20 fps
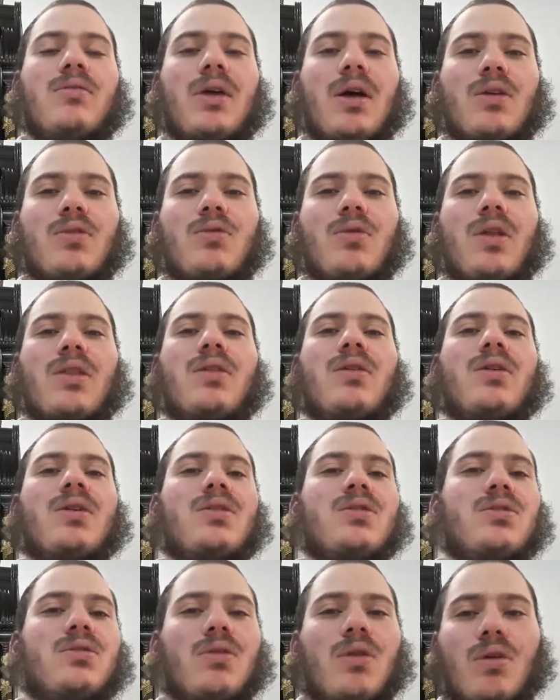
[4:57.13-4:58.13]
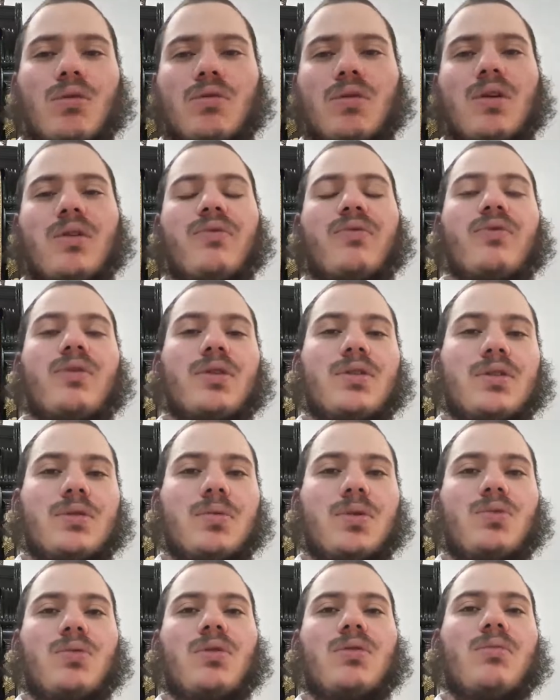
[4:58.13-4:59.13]
to tell you that there is no difference
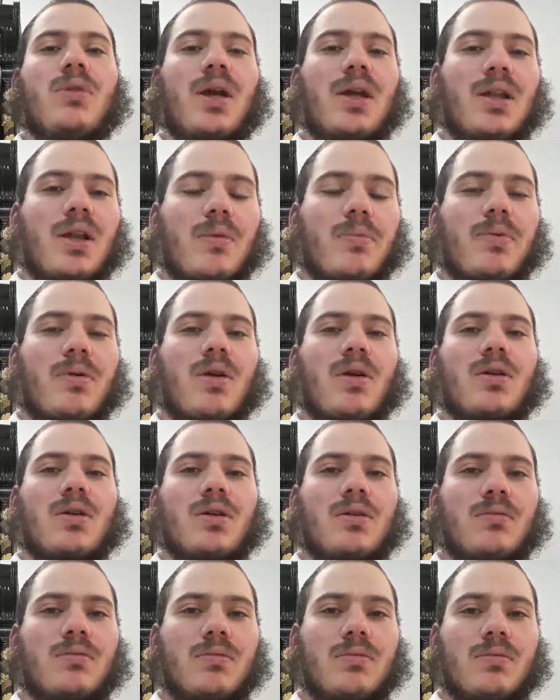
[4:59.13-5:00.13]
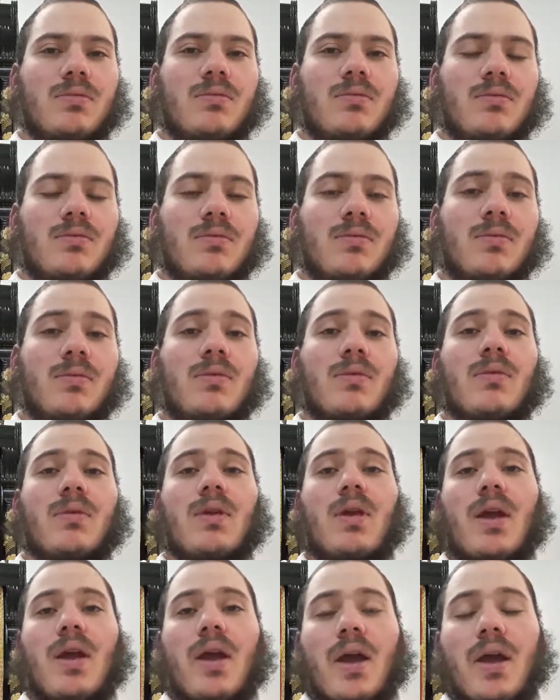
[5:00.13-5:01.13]
between bein aparakim
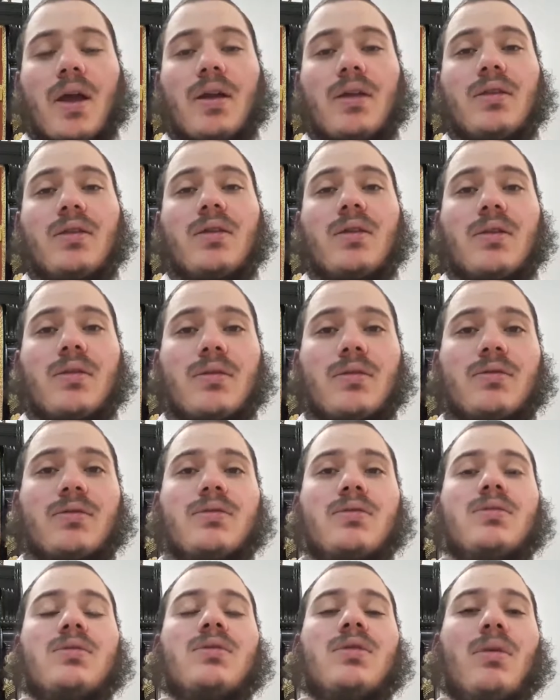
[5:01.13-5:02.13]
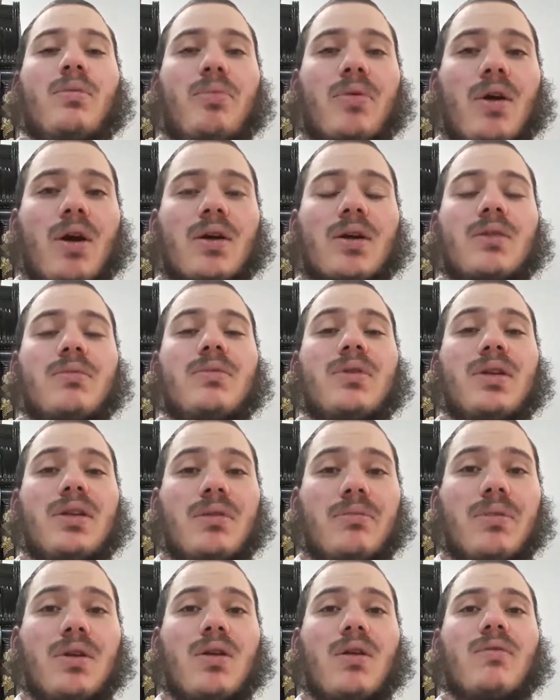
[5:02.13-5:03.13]
and the parakim
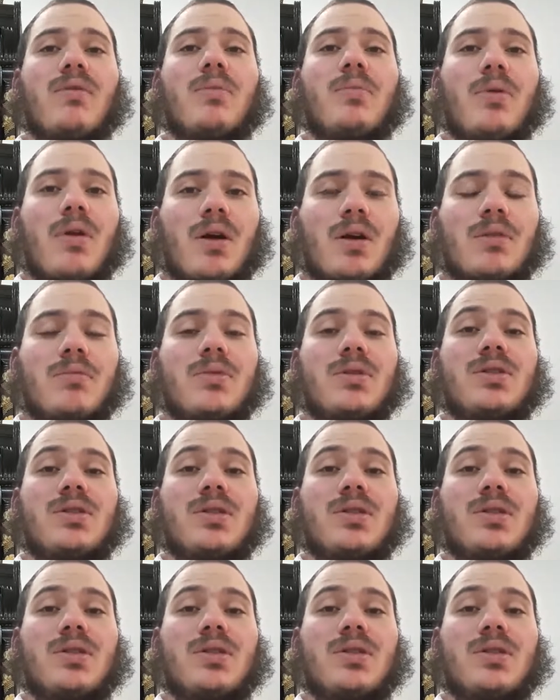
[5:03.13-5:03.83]
in the middle of the parakim